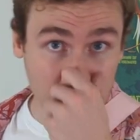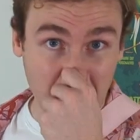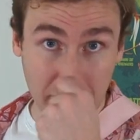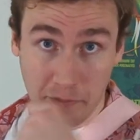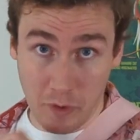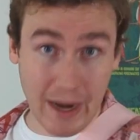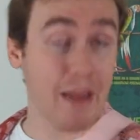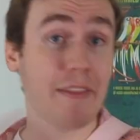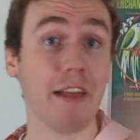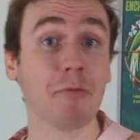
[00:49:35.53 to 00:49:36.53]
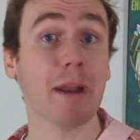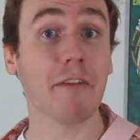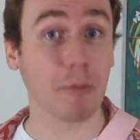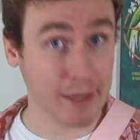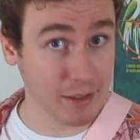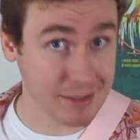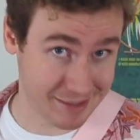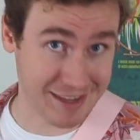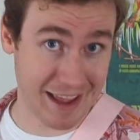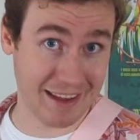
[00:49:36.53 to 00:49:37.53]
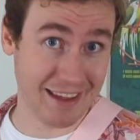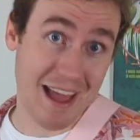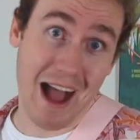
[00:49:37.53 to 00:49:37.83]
That's what everyone else is saying.